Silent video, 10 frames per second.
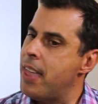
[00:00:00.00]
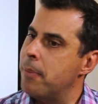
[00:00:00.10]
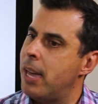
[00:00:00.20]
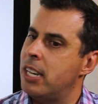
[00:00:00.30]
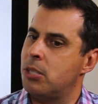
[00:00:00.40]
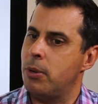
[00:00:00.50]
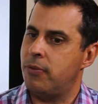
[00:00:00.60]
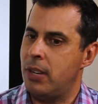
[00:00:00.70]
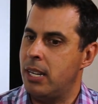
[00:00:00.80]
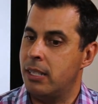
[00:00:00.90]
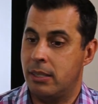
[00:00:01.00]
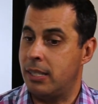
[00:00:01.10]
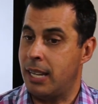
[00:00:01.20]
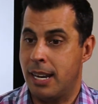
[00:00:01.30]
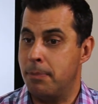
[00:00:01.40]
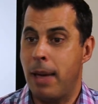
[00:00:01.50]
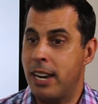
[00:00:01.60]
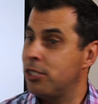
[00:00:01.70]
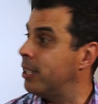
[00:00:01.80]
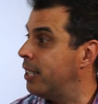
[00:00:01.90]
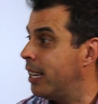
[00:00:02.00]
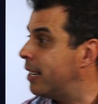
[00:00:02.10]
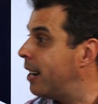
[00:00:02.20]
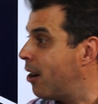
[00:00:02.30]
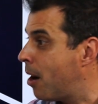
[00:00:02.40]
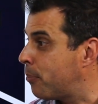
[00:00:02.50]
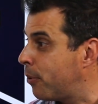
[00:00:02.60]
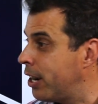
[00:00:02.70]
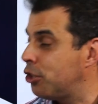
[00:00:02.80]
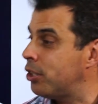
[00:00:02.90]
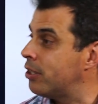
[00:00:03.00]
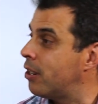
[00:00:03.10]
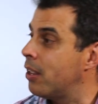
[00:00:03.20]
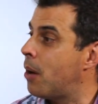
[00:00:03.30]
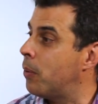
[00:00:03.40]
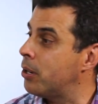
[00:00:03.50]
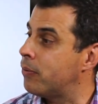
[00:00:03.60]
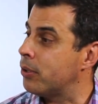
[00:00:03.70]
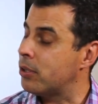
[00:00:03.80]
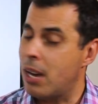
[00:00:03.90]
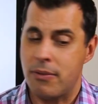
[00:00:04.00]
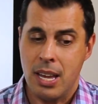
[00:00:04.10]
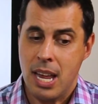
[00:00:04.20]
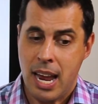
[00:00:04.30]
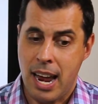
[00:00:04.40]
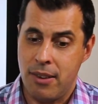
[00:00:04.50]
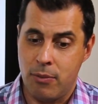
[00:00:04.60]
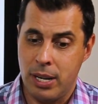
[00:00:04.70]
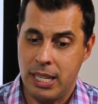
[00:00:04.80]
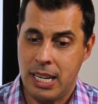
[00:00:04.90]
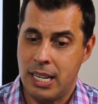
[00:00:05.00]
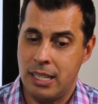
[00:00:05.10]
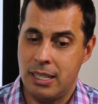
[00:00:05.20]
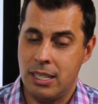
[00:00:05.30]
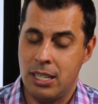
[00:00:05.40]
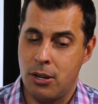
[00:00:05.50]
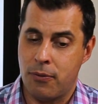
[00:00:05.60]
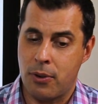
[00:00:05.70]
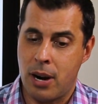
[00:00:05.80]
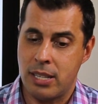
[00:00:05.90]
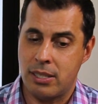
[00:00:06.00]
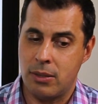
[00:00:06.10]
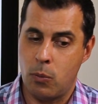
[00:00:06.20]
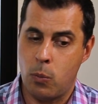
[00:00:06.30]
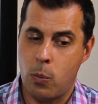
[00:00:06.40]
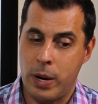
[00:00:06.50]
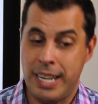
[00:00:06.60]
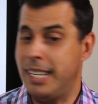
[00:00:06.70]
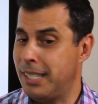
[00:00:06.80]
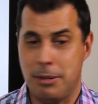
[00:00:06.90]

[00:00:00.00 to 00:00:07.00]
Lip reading: And that management fee is to kind of manage the day-to-day operations and all that wonderful stuff. And really, for us, we need